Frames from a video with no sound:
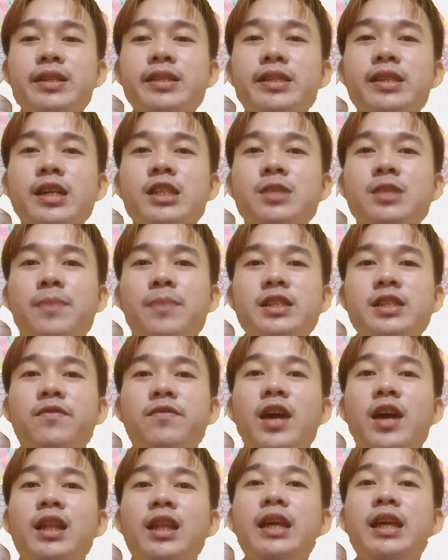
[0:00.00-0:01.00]
means,
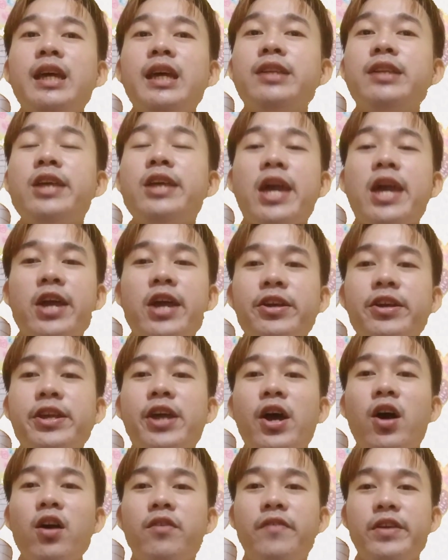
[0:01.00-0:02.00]
specifically in the
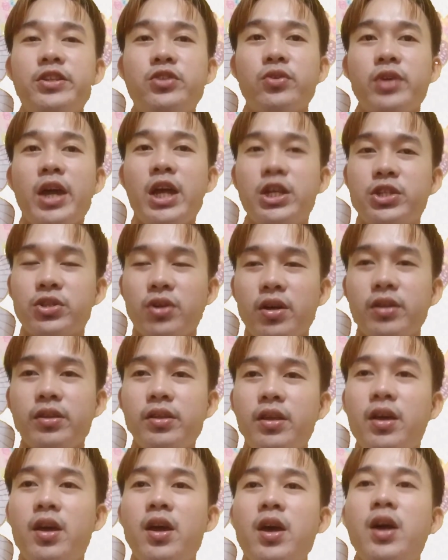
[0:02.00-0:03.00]
area of education.
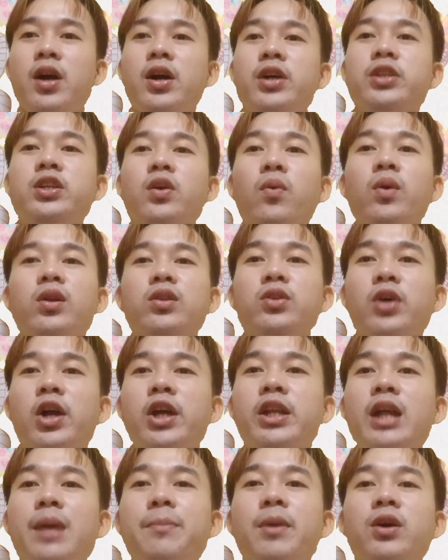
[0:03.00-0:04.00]
You will
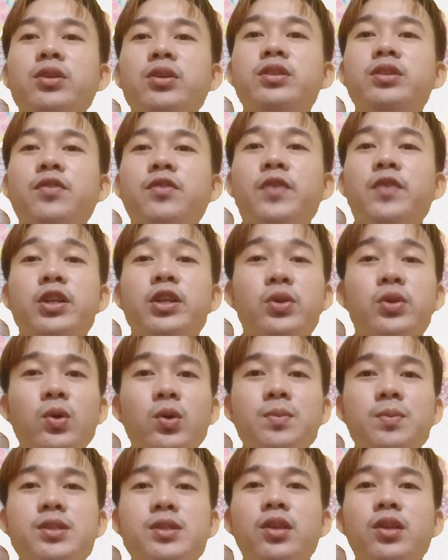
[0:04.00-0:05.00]
learn about different
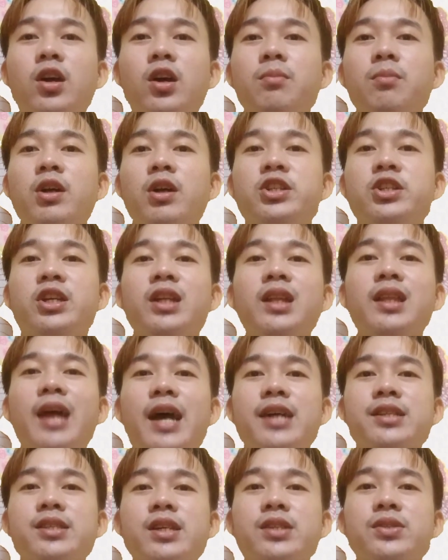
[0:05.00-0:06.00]
groups that are
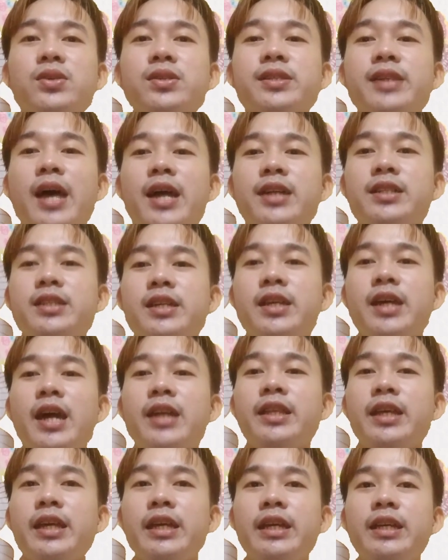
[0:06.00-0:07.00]
marginalized in society
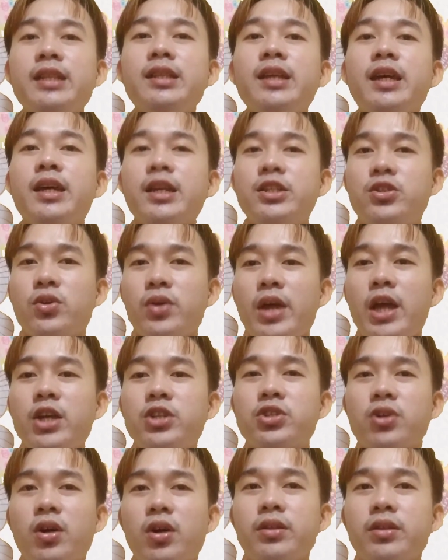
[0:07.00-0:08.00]
and in
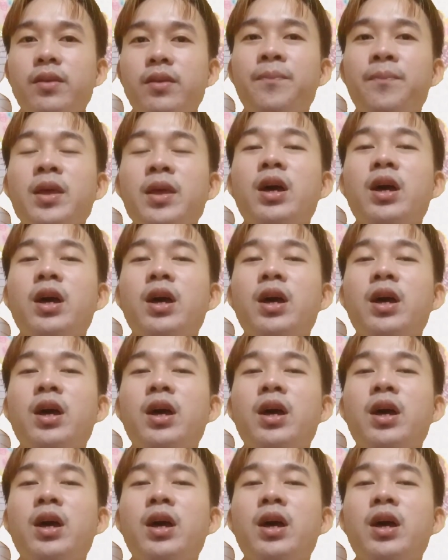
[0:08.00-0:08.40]
education.